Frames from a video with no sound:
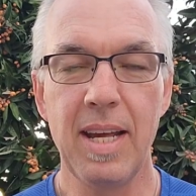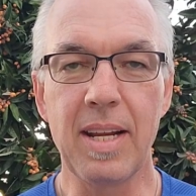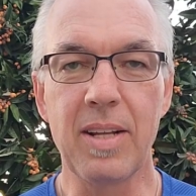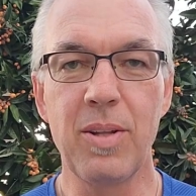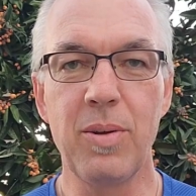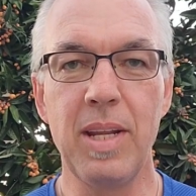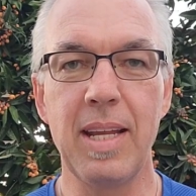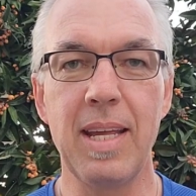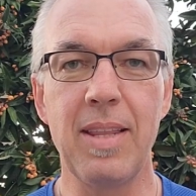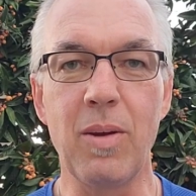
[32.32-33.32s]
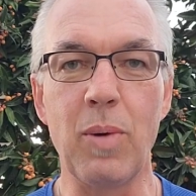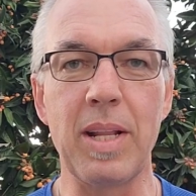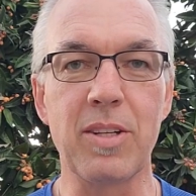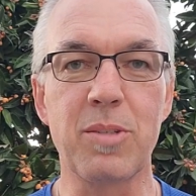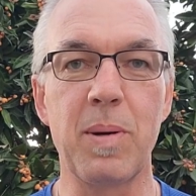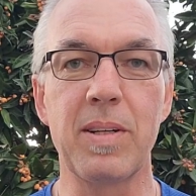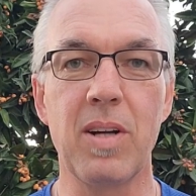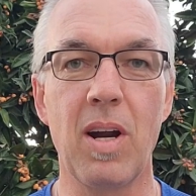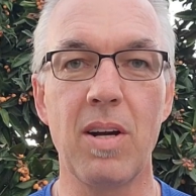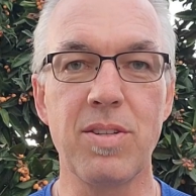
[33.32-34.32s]
including in the wingless sprint
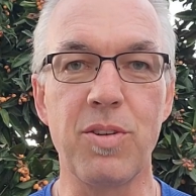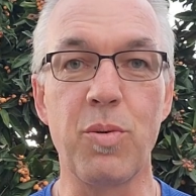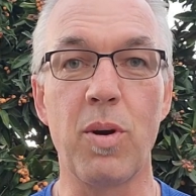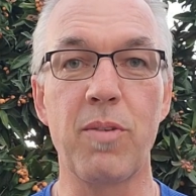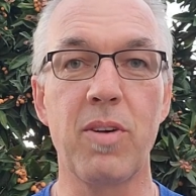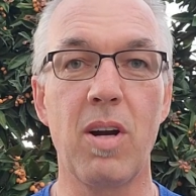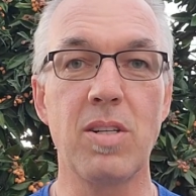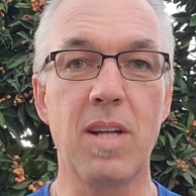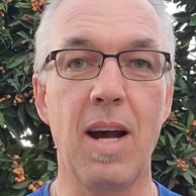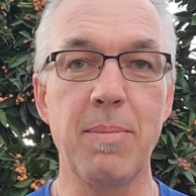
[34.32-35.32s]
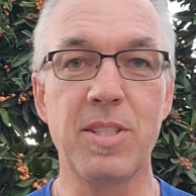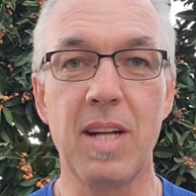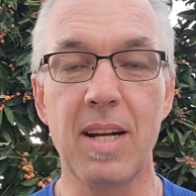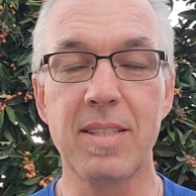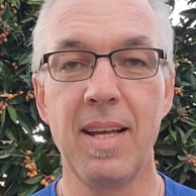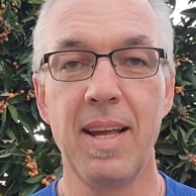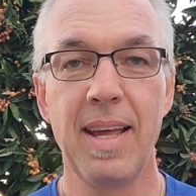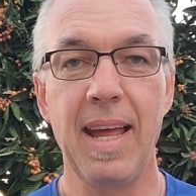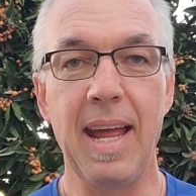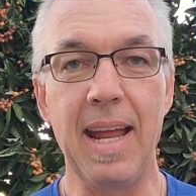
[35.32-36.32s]
cars, the dwarf cars, the hobby stocks,
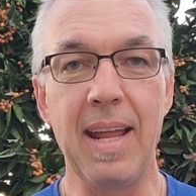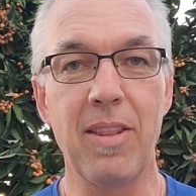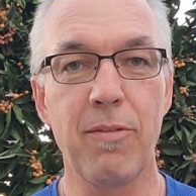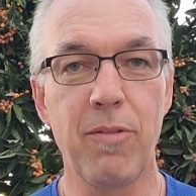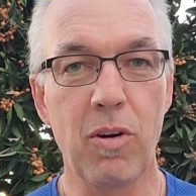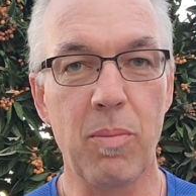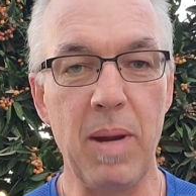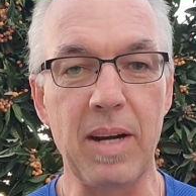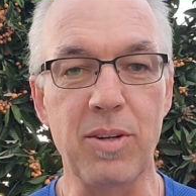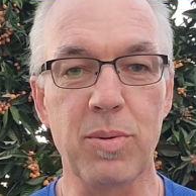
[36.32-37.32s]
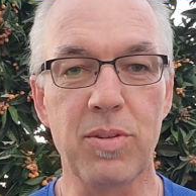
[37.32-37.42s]
and the floor bangers.